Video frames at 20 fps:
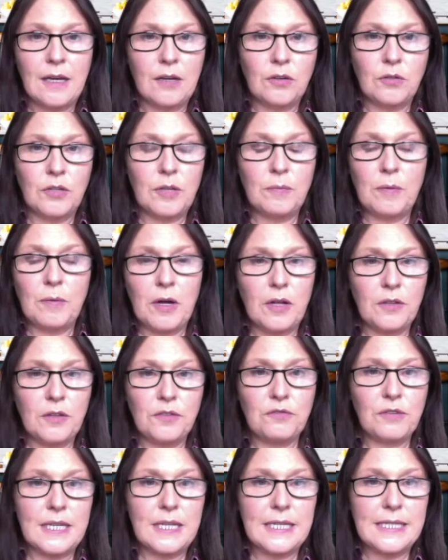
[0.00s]
or your part
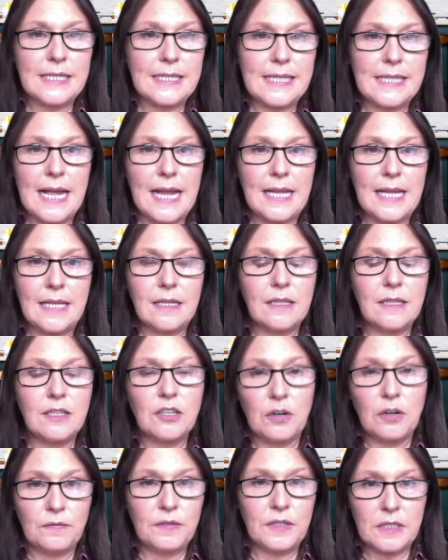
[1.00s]
3s, then the
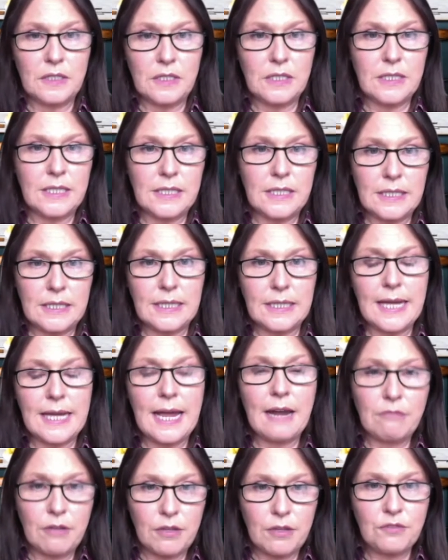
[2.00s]
confidence isn't going to
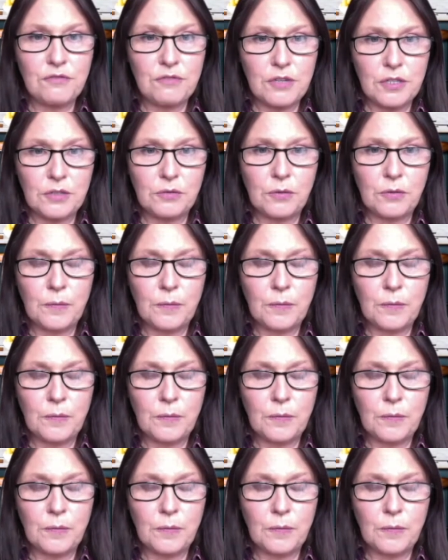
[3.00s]
carry you through.